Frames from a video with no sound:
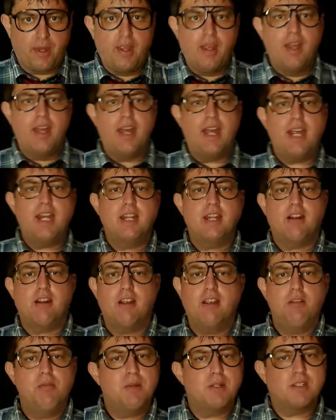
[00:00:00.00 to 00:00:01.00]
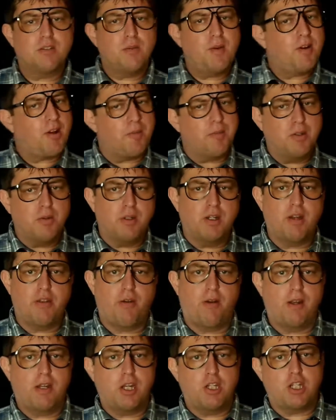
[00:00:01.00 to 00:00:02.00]
Hey there, humans. Welcome to another
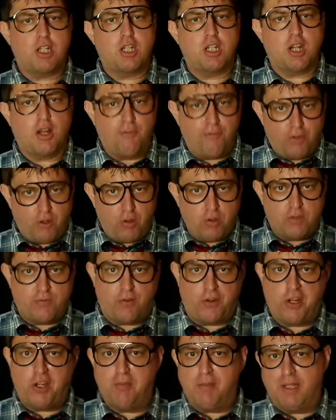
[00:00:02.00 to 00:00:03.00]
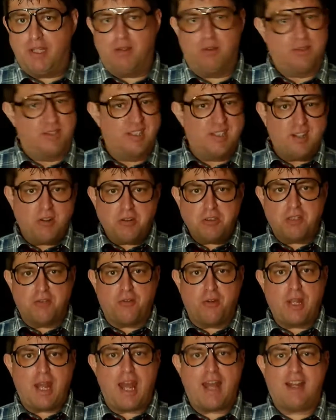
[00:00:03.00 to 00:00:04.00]
edition of News for Human Use, a dose of
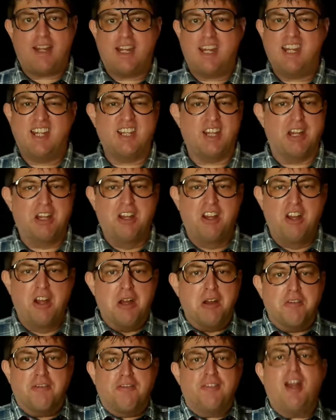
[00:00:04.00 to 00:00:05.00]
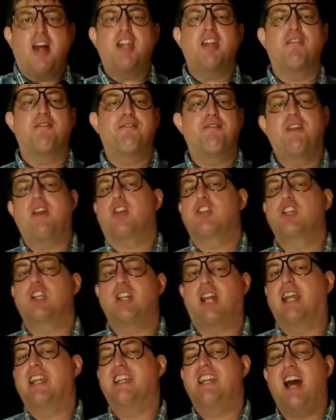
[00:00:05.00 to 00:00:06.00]
reality in the flood of fiction
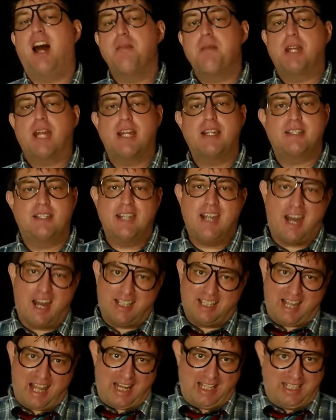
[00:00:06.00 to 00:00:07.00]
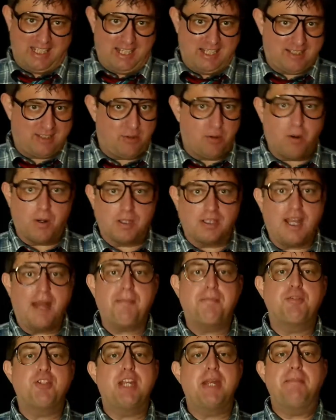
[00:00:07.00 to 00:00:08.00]
that dominates the online discourse. I'm
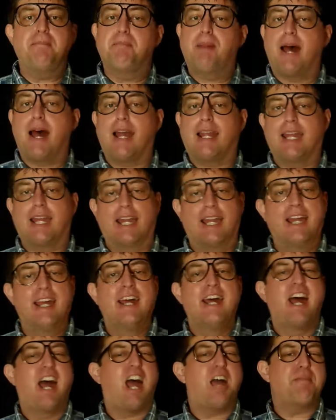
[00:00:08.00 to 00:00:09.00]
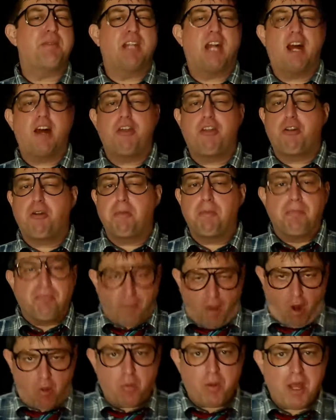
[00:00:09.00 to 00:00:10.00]
Gene Pocket. I'm an author,
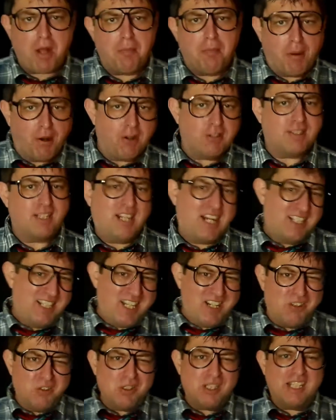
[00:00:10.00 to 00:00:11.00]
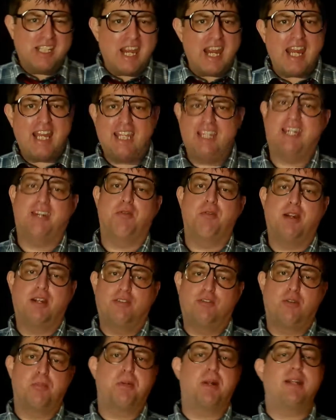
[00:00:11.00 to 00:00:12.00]
a real person, and the only candidate running for
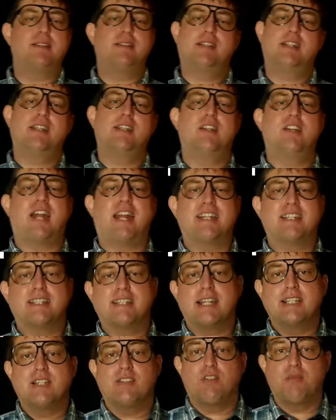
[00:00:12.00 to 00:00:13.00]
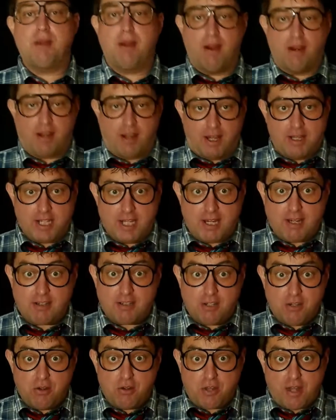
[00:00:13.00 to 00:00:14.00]
president of the United States of America in the year
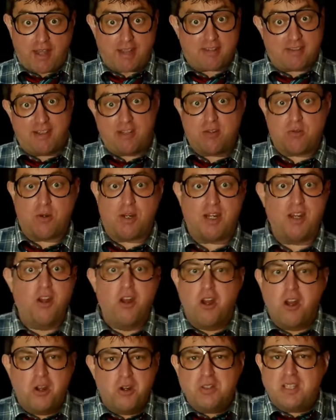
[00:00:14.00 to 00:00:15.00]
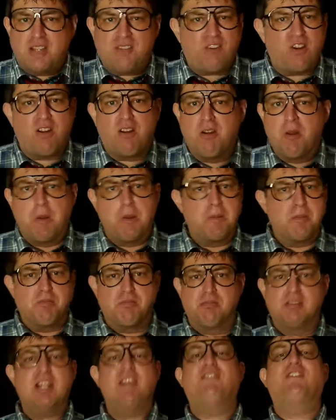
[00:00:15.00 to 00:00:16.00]
2020 who's ever
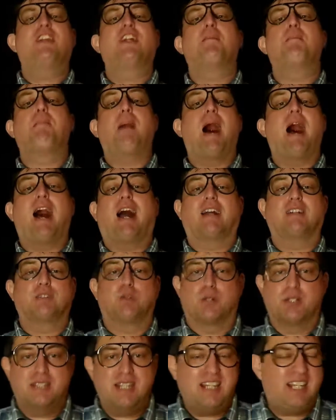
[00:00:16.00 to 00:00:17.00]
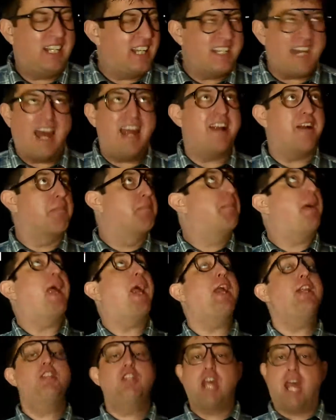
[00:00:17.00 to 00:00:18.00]
lifted a box or seen an entire
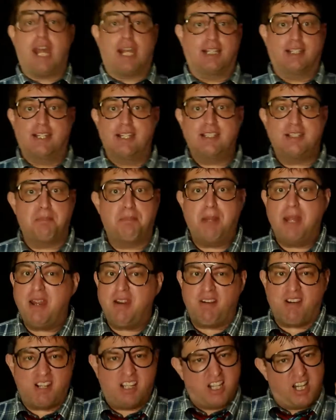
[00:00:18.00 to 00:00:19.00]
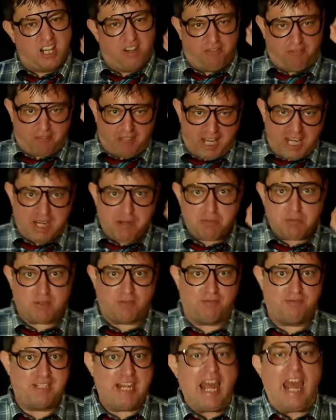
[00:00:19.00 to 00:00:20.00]
paycheck disappear into the flames of
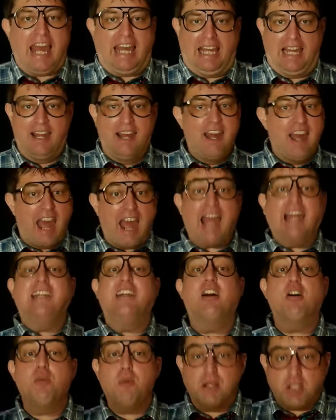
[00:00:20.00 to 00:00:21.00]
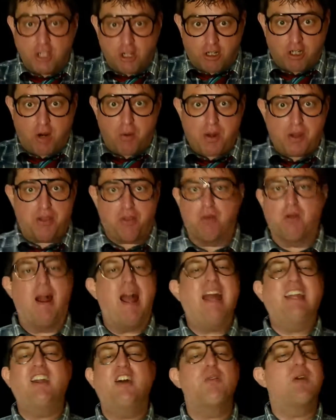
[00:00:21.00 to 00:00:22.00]
debt. I know what you're going through. I
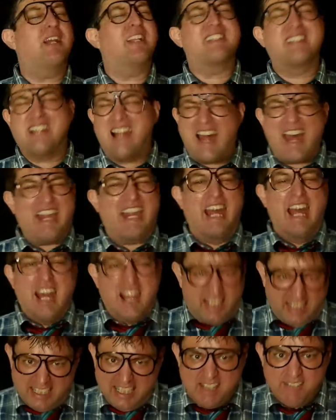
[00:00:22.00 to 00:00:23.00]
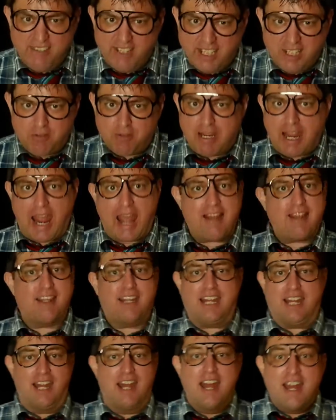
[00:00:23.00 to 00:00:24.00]
know what it's like living in
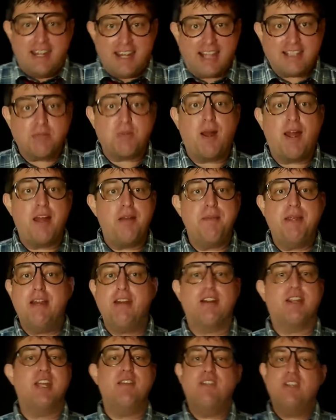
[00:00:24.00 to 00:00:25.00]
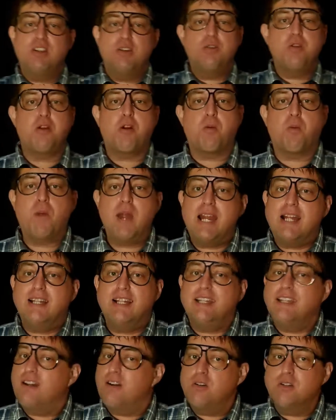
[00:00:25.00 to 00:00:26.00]
reality. That's why I'm here giving you your weekly
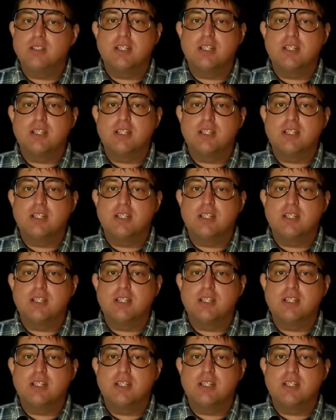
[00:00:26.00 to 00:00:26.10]
dose